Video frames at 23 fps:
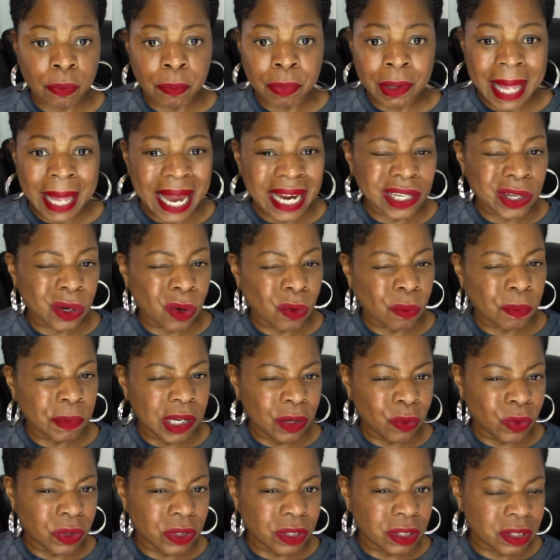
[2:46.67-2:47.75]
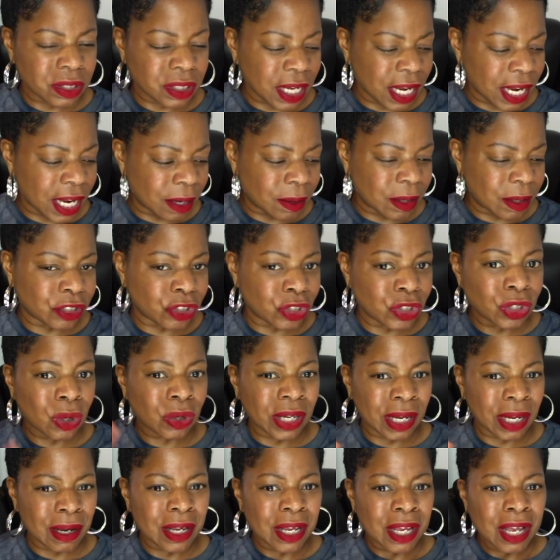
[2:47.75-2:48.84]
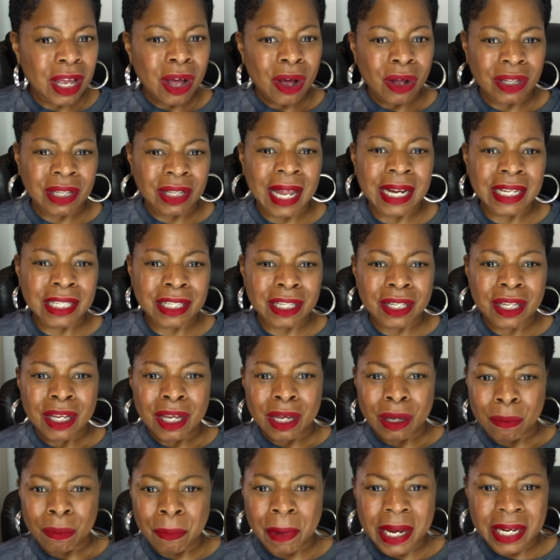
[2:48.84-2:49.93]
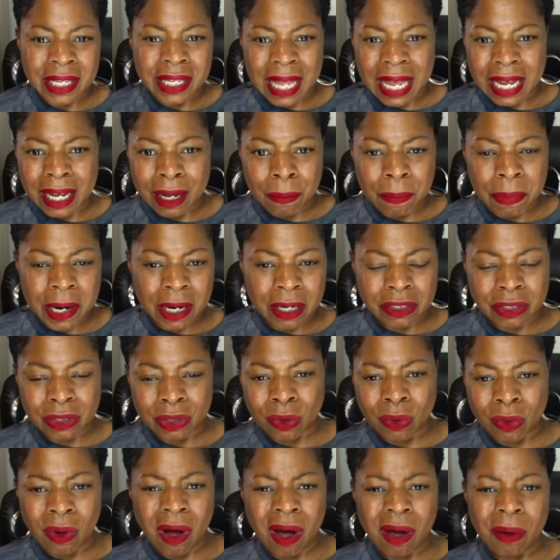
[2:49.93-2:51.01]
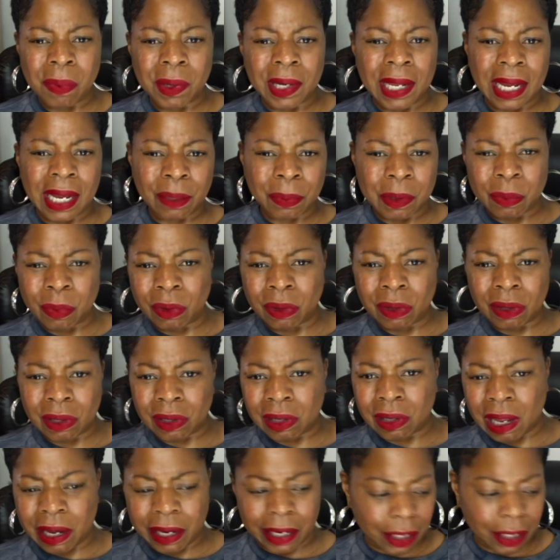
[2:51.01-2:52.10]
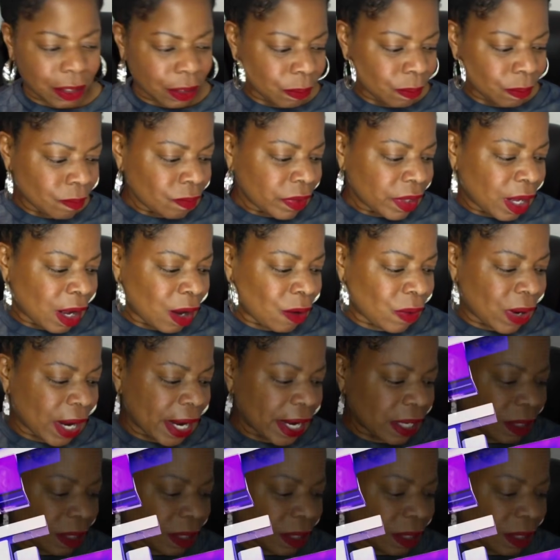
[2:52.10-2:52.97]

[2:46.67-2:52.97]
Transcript: black don't mean we're the same. Because, you know, they like to make that comparison. Oh, all black people look alike. All right.